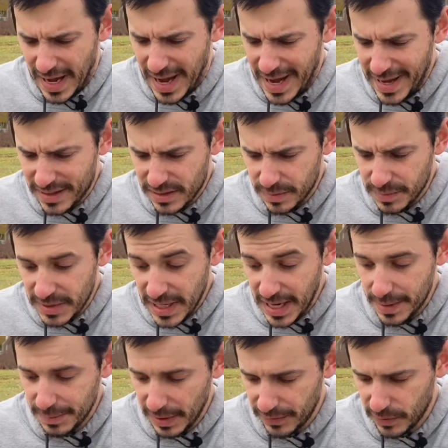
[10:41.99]
I had some
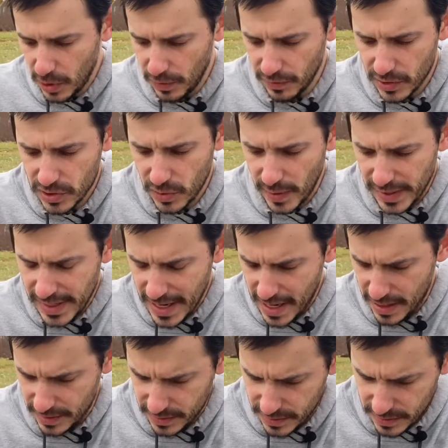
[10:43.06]
time left over, so I
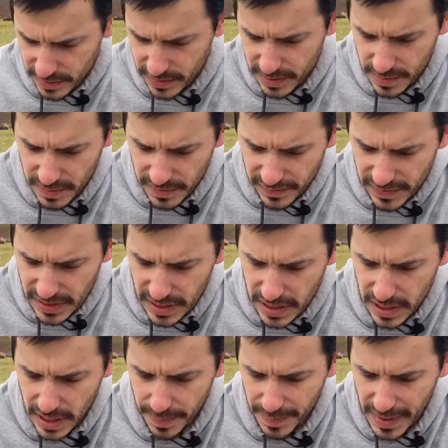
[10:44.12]
got some of the
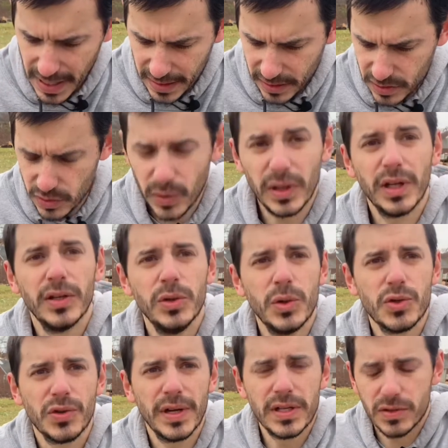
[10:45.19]
potting soil and
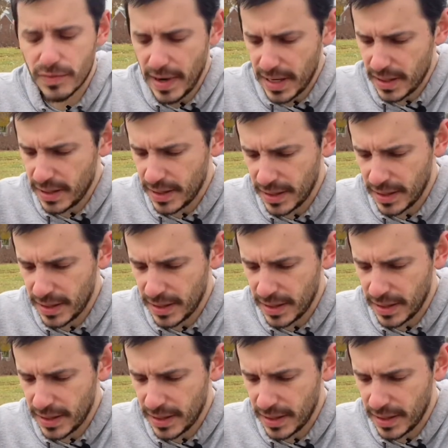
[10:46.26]
nutrients ready